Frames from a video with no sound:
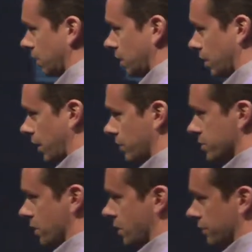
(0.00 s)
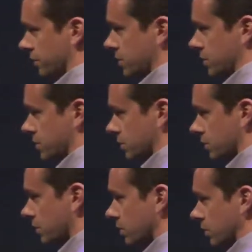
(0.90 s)
And I resolved
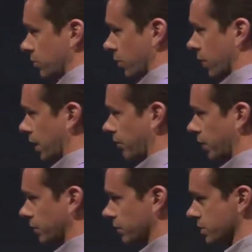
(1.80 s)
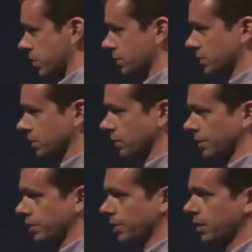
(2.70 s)
to program. I resolved to
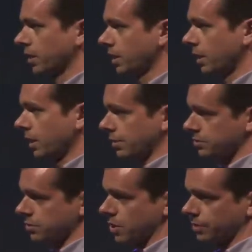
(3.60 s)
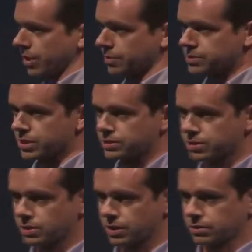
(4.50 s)
learn how to draw my
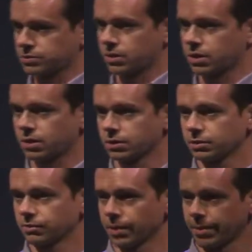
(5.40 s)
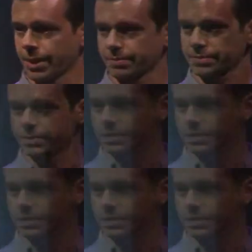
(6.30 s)
obsession, how to draw my maps